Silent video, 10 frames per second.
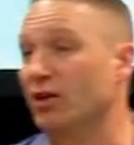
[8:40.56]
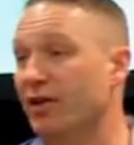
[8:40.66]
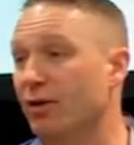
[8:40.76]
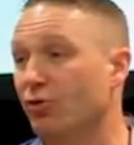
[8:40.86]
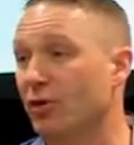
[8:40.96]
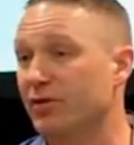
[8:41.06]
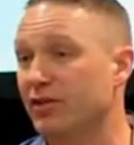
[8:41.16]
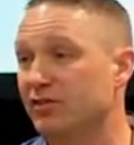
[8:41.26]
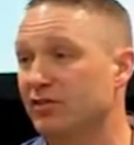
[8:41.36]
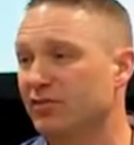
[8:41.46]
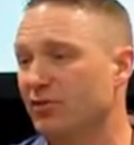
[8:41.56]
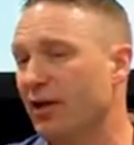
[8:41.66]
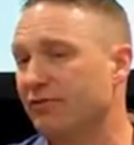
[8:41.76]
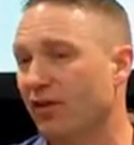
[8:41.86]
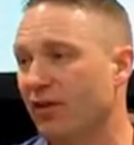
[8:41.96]
one of our properties for
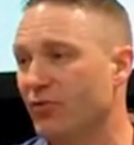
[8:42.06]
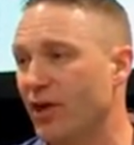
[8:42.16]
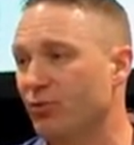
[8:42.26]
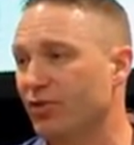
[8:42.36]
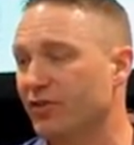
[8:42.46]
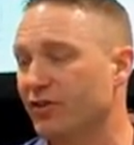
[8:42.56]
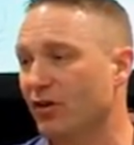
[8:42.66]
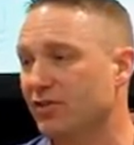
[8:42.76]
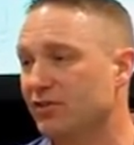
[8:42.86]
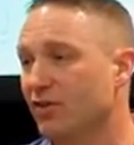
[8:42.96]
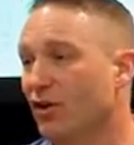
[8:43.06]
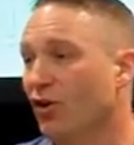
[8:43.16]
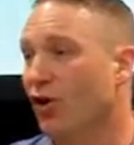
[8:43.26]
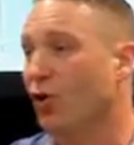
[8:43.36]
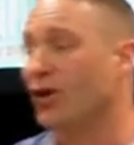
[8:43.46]
about 5 grand moving costs,
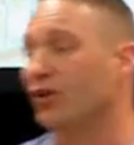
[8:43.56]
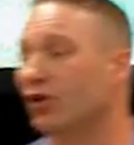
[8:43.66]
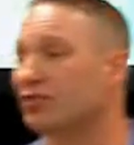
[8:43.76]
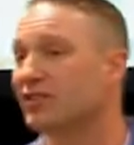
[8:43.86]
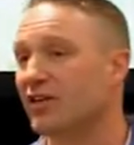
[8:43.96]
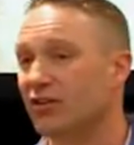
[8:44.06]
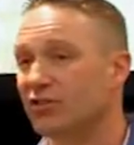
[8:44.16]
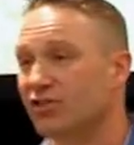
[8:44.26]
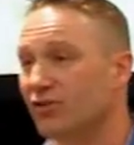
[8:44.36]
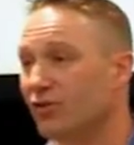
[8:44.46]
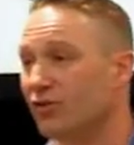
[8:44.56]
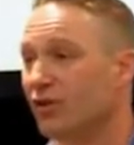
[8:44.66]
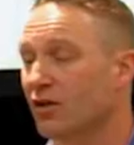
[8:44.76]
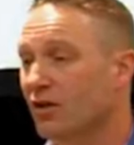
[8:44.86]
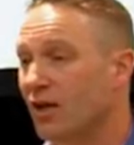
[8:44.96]
or we could on-sell it to
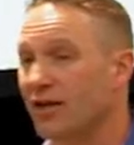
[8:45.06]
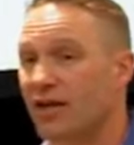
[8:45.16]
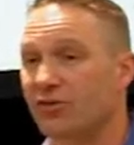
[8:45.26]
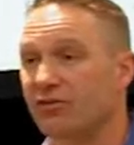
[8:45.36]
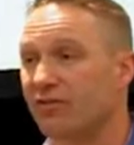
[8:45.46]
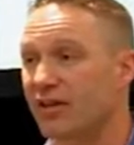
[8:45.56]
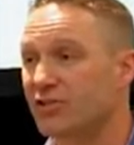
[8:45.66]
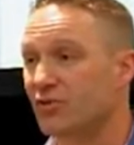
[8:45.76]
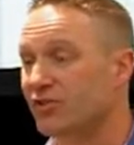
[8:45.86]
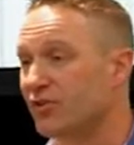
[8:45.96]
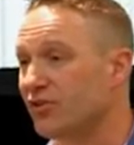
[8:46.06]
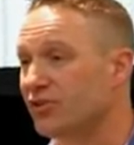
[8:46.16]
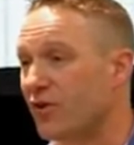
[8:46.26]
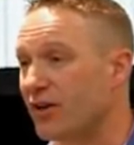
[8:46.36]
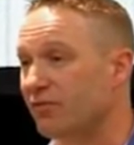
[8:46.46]
another investor as a
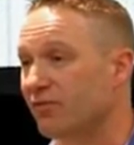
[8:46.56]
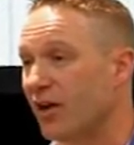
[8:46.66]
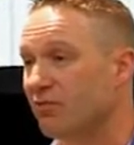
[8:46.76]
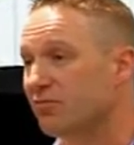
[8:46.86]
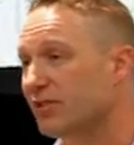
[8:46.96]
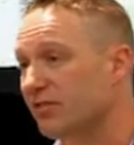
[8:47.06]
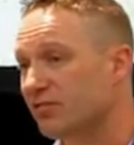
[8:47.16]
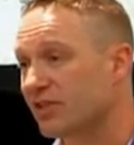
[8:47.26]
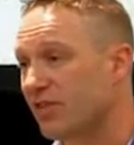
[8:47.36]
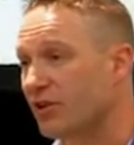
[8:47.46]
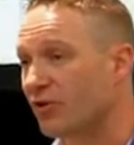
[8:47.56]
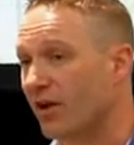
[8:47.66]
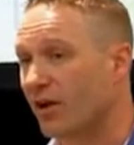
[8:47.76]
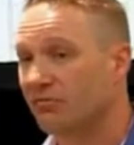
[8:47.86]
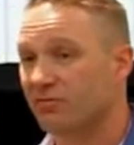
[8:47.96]
used granny flat instead of 70
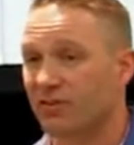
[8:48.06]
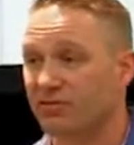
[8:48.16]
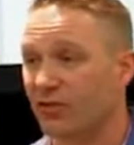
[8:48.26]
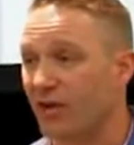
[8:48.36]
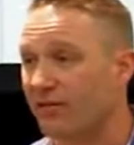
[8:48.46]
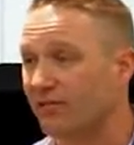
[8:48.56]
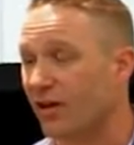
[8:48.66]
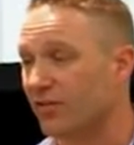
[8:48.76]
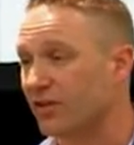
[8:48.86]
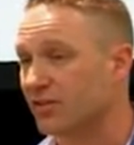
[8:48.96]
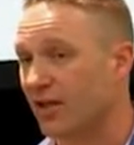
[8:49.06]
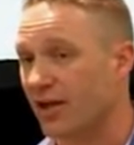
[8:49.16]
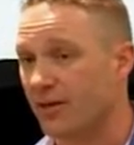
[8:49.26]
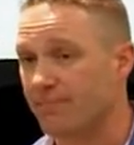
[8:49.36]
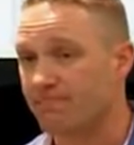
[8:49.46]
grand, 50 grand 5 years
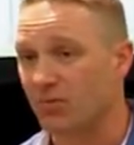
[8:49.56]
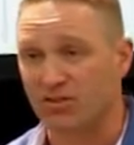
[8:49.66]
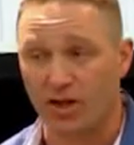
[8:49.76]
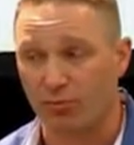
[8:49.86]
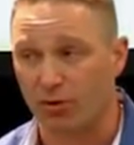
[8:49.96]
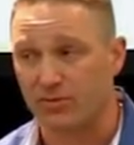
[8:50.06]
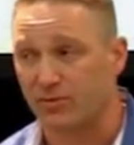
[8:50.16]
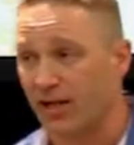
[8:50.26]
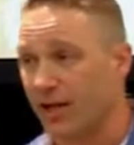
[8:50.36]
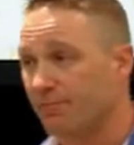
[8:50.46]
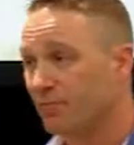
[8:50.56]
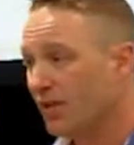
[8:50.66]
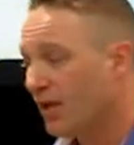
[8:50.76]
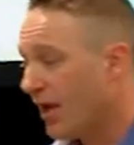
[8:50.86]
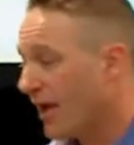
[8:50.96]
later. There's no problems with that.
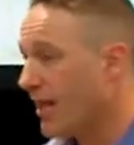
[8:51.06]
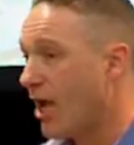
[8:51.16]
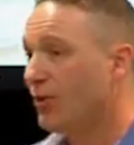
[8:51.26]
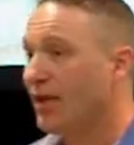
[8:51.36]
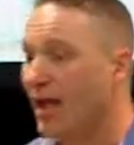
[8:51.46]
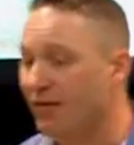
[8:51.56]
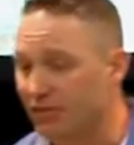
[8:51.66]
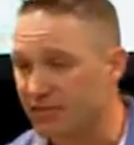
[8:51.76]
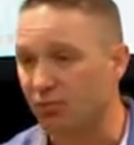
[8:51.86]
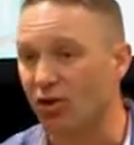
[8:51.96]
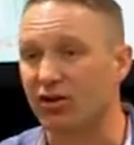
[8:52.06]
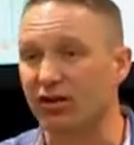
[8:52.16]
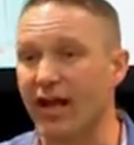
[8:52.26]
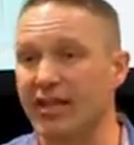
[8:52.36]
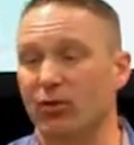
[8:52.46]
And now we have this block of
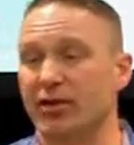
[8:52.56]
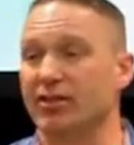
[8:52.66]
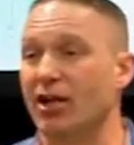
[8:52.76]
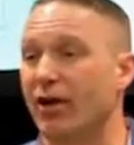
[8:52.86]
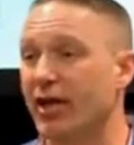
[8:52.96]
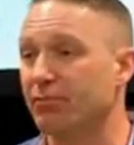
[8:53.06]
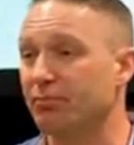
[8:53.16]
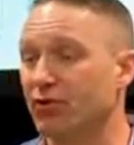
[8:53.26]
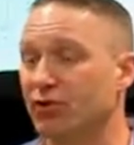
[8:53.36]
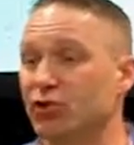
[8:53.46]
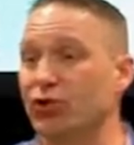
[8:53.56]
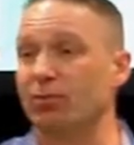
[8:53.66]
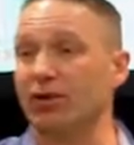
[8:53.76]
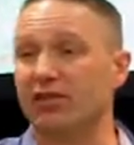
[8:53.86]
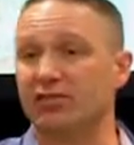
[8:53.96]
land that we can go ahead and build a
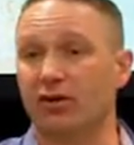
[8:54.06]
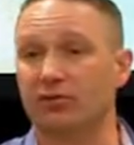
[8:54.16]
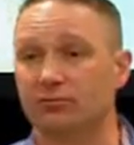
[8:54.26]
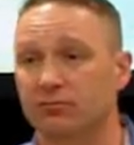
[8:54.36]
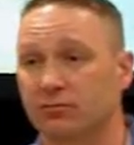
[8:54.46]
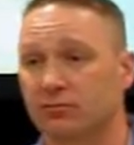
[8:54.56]
triplex on,